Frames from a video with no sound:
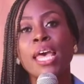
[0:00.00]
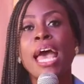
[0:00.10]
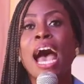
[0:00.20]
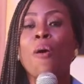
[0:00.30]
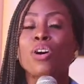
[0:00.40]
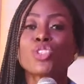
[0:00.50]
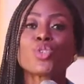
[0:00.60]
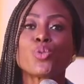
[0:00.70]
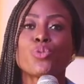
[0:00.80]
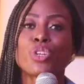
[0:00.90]
I want you
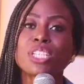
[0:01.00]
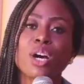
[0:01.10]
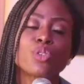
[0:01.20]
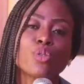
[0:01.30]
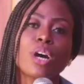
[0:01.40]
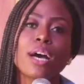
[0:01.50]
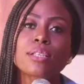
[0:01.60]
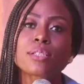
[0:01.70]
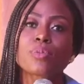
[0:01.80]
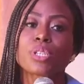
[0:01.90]
to reach out to
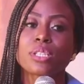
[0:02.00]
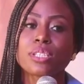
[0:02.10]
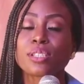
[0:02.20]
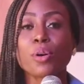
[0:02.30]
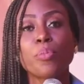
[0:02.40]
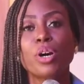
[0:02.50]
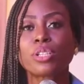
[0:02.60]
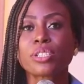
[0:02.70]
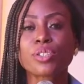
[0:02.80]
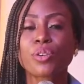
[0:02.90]
us with this number on
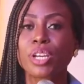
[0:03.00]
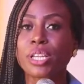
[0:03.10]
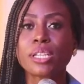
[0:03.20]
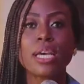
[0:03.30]
the screen